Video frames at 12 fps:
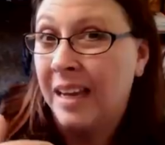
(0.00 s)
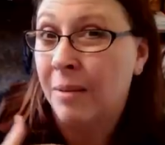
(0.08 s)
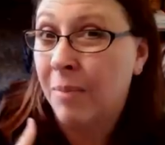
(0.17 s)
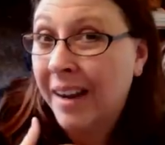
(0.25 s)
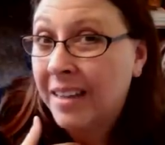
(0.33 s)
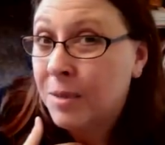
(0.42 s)

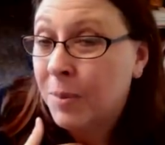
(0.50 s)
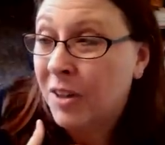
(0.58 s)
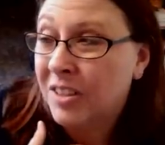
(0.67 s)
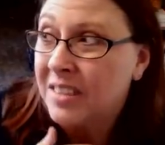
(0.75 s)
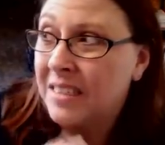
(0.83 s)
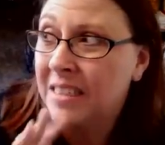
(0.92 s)
in my
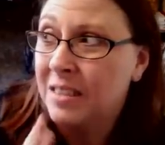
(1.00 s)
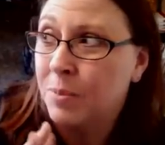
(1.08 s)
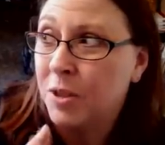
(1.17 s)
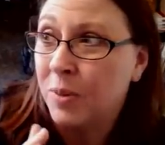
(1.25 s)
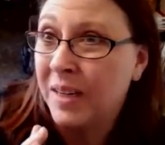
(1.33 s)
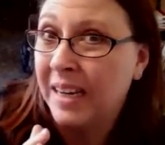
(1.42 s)
experience, needs
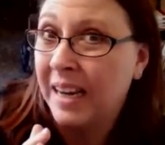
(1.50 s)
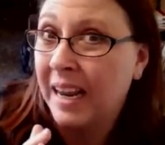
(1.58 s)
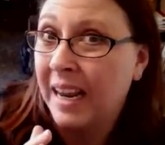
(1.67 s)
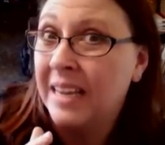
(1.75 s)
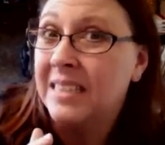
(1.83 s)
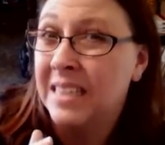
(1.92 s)
between
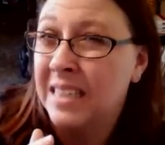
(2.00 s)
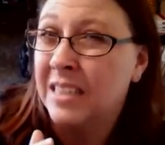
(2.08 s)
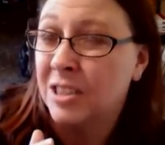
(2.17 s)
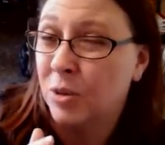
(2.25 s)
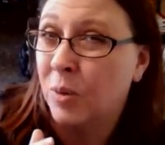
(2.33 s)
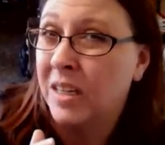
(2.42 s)
18
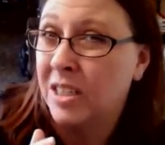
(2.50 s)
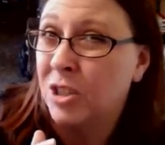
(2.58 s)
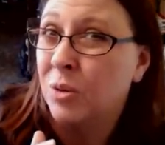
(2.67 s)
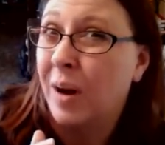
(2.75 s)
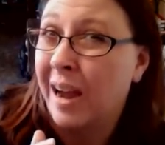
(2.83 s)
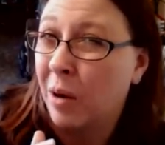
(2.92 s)
and
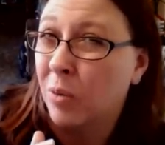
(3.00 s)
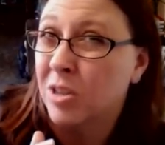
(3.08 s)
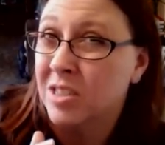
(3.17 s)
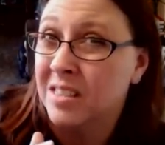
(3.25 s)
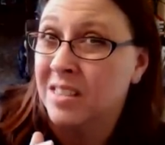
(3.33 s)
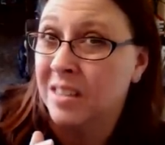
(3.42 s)
22
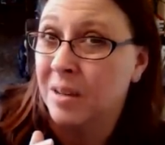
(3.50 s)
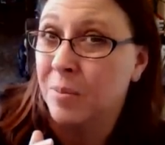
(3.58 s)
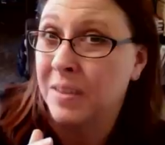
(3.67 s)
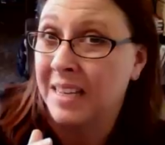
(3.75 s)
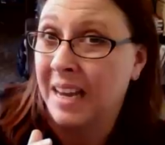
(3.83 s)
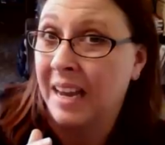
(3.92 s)
hours of sleep
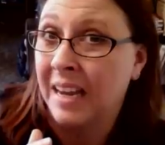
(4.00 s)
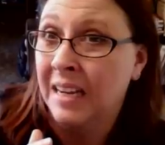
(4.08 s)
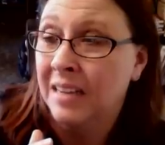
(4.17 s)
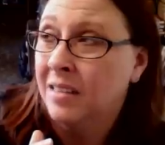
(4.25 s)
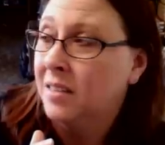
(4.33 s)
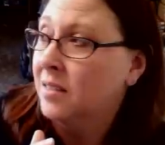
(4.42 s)
a day.